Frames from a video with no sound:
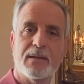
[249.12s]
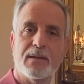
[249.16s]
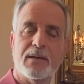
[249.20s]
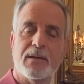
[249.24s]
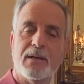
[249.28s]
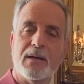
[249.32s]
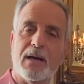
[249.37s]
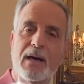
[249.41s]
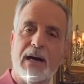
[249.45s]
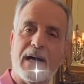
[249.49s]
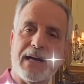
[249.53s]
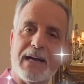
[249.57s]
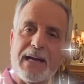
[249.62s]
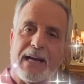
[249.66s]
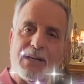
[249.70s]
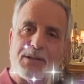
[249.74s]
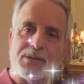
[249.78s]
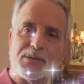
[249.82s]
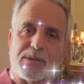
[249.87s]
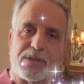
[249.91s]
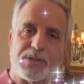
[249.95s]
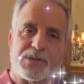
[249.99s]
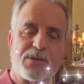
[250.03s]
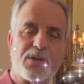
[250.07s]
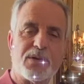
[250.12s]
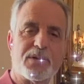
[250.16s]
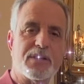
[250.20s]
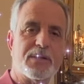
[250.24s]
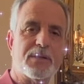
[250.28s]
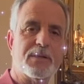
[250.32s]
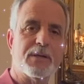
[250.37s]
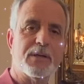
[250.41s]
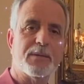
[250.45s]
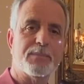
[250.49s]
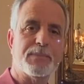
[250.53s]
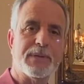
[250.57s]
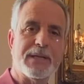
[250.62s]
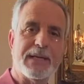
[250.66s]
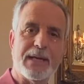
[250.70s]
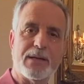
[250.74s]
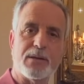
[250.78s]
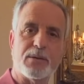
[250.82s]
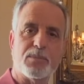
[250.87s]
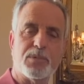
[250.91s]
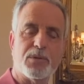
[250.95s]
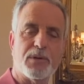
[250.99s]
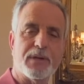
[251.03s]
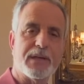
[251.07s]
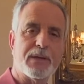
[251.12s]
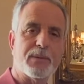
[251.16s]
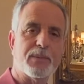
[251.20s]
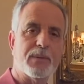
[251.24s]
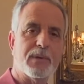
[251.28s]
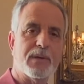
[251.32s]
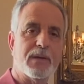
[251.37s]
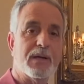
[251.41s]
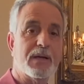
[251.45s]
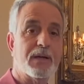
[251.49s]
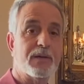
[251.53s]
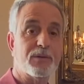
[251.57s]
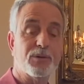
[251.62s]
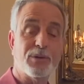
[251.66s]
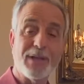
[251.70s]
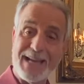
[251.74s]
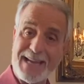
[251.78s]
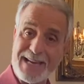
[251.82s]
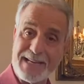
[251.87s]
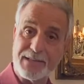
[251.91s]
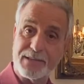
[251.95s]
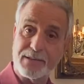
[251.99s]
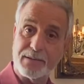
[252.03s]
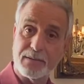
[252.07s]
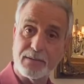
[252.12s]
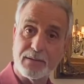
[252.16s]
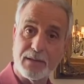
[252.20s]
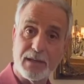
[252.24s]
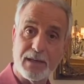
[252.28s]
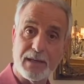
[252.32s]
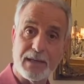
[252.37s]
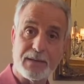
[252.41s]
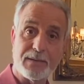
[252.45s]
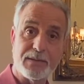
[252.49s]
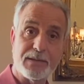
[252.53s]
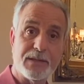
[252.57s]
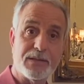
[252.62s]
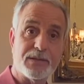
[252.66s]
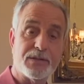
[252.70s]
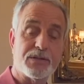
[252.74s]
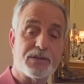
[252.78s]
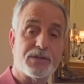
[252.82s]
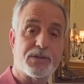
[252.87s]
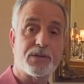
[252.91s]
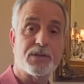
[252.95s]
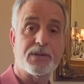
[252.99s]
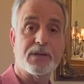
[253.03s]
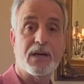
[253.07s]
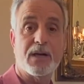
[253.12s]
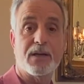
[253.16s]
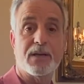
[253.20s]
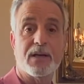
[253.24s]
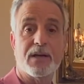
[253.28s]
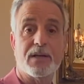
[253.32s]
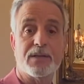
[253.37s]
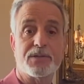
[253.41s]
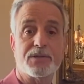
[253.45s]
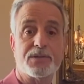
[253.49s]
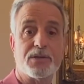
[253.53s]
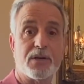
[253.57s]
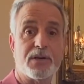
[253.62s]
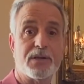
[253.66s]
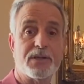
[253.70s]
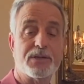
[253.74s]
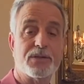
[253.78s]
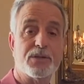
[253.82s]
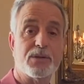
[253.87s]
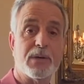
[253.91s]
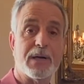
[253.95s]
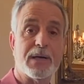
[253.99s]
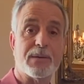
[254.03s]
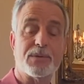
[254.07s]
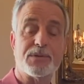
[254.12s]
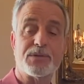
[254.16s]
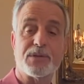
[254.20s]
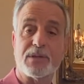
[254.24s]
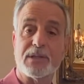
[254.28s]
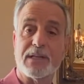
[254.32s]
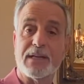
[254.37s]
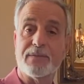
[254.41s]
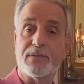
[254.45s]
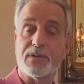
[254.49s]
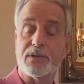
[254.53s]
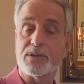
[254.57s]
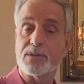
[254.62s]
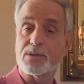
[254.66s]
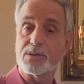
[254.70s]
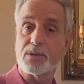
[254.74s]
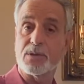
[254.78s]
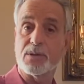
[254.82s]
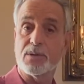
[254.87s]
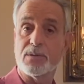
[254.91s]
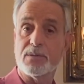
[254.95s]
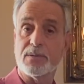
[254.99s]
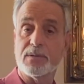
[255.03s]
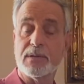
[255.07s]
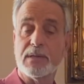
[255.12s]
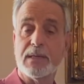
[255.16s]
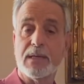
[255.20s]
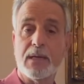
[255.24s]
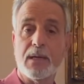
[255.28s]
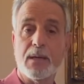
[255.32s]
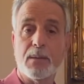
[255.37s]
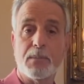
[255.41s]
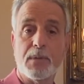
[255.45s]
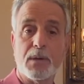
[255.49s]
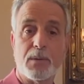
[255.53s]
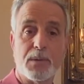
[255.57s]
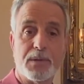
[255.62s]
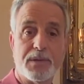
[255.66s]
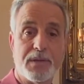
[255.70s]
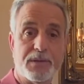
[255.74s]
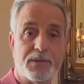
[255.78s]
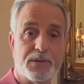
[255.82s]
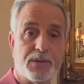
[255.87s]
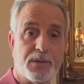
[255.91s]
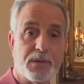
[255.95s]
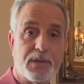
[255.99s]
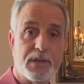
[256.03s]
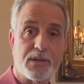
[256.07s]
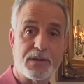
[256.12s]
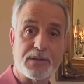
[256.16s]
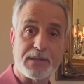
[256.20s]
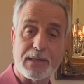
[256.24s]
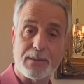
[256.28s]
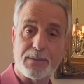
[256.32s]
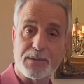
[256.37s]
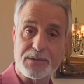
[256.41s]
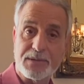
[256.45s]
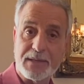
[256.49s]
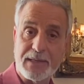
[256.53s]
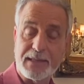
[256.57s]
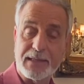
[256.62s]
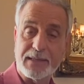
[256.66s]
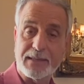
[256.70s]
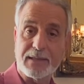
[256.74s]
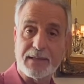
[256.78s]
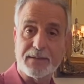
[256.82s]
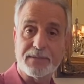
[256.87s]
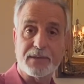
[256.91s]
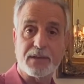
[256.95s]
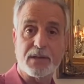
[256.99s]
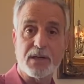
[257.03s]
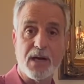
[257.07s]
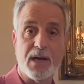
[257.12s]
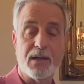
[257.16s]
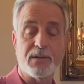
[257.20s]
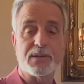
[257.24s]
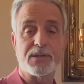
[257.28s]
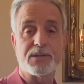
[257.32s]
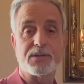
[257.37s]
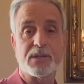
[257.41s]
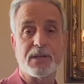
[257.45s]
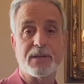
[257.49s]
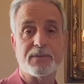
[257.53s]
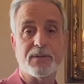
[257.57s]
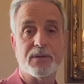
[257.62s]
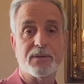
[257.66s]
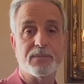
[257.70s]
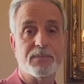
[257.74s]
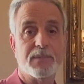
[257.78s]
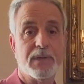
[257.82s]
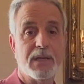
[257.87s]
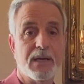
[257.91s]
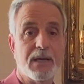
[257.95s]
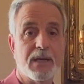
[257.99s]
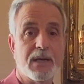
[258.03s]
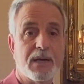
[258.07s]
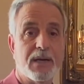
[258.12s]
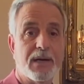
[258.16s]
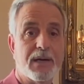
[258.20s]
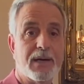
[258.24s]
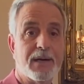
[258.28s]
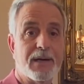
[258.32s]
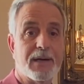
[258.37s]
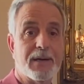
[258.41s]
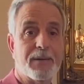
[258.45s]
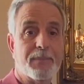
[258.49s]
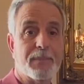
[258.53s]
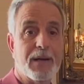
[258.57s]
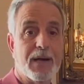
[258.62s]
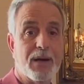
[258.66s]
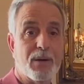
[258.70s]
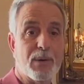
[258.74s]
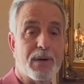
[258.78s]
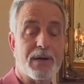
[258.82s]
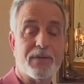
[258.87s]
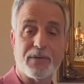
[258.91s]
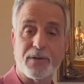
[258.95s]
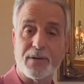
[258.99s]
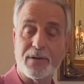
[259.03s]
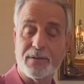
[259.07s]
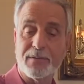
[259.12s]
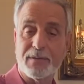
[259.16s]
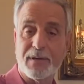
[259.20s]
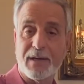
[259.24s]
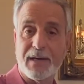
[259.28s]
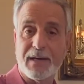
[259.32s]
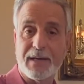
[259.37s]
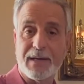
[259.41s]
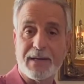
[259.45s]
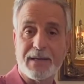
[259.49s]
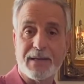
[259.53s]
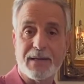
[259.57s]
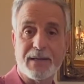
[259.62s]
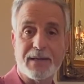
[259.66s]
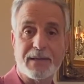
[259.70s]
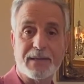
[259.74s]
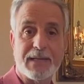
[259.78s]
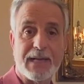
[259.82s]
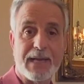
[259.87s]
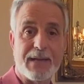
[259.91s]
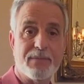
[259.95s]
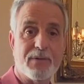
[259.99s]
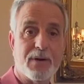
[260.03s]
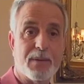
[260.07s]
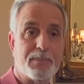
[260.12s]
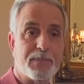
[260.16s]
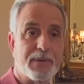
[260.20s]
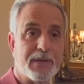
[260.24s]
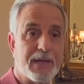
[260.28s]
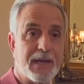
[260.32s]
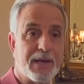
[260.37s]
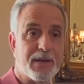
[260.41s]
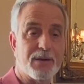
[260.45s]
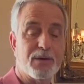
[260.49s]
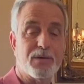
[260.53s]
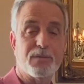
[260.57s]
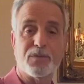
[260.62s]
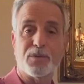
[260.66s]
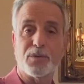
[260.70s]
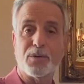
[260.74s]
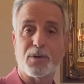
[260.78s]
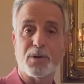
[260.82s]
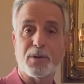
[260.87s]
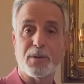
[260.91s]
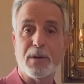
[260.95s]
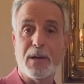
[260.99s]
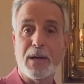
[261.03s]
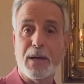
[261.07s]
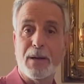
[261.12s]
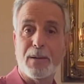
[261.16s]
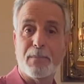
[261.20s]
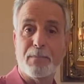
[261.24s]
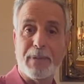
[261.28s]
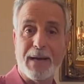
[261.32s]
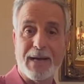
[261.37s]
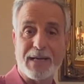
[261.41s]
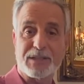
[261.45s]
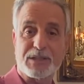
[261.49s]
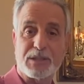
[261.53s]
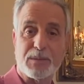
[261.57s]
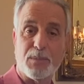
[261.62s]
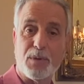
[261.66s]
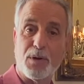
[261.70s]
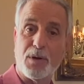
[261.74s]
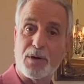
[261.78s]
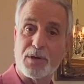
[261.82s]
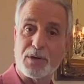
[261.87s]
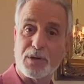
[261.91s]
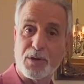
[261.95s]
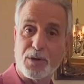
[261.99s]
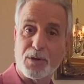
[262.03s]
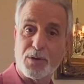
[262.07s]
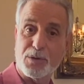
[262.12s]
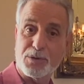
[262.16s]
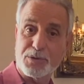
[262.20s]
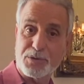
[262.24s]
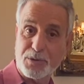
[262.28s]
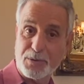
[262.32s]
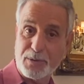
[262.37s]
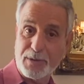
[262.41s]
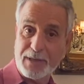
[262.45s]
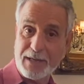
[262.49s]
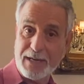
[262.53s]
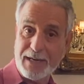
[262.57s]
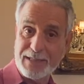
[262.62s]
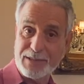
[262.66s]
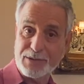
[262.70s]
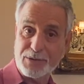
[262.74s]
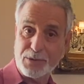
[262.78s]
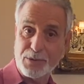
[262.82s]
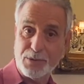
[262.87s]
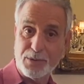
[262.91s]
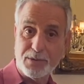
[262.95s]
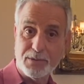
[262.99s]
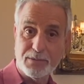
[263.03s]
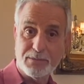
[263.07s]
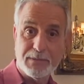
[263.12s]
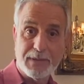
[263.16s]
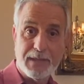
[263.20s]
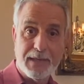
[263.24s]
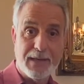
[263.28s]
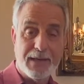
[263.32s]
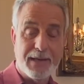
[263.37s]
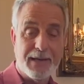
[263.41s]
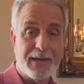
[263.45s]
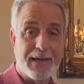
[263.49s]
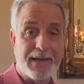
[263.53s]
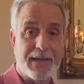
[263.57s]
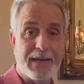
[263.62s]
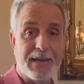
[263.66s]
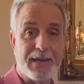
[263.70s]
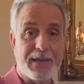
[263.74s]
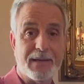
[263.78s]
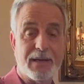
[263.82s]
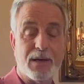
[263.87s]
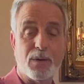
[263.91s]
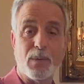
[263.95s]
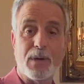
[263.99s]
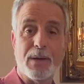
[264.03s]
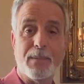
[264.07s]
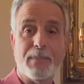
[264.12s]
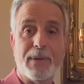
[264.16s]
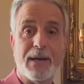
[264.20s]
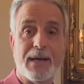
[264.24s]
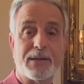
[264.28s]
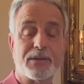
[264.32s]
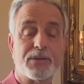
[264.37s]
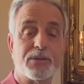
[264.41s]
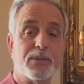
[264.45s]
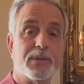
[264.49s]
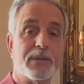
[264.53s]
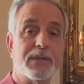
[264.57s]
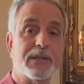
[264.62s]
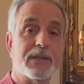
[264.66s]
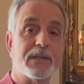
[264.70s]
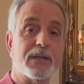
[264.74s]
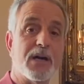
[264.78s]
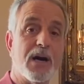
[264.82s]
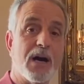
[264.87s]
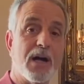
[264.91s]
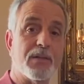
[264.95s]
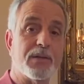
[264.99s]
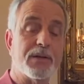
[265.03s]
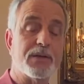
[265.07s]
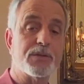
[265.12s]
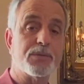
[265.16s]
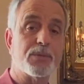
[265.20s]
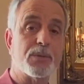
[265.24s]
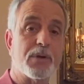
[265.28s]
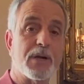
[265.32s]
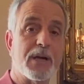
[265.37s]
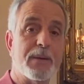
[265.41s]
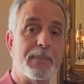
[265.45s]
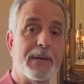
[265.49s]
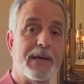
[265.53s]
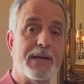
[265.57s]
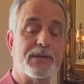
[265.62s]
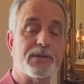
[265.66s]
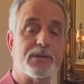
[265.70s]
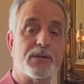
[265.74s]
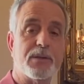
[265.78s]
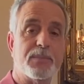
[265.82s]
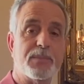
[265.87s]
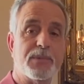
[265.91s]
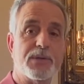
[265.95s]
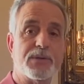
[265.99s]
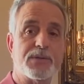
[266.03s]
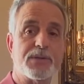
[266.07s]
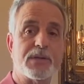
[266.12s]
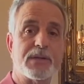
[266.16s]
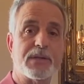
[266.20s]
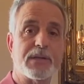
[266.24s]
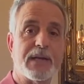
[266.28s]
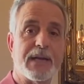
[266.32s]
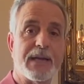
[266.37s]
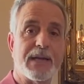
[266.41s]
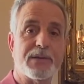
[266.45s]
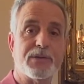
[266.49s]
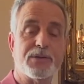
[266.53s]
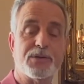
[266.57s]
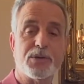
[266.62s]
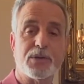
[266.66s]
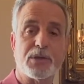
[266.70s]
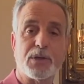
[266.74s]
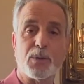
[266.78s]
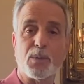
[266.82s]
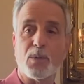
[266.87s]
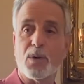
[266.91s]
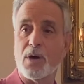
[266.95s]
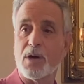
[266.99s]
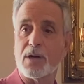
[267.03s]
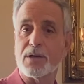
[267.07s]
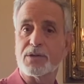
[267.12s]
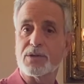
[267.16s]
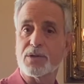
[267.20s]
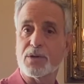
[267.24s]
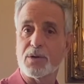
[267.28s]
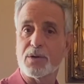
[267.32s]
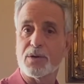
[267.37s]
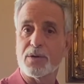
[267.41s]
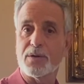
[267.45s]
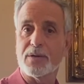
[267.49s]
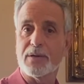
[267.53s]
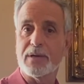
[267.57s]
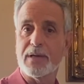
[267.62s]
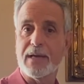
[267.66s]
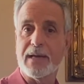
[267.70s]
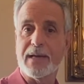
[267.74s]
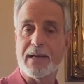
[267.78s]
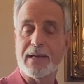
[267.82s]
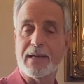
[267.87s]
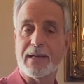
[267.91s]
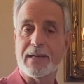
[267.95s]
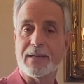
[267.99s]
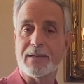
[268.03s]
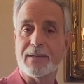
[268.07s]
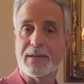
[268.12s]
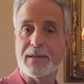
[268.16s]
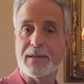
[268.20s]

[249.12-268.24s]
I actually started piano playing late. I didn't start until I was 11 years old, but within 2 years I was taking it at the college level. However, I gave up piano for basketball and girls during high school, and I went back to it in college, where I majored in music and took a wrong turn and